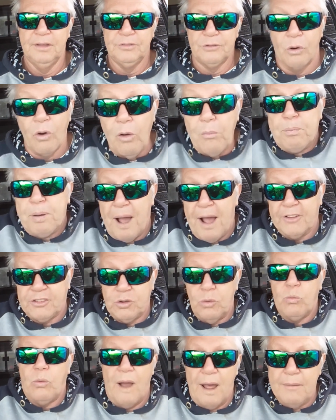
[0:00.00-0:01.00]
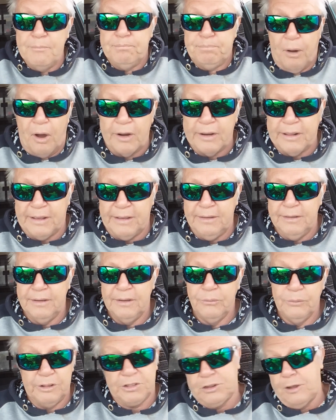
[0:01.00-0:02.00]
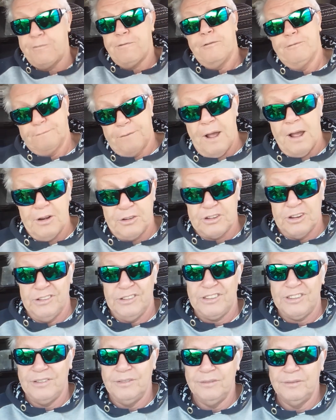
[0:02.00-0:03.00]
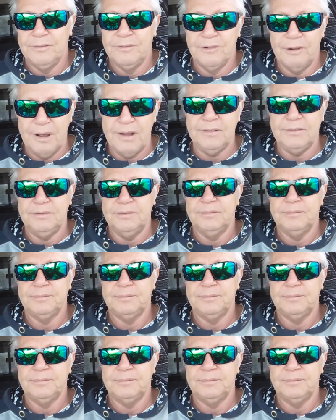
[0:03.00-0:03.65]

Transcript: They're all parts of one body with different functions, right?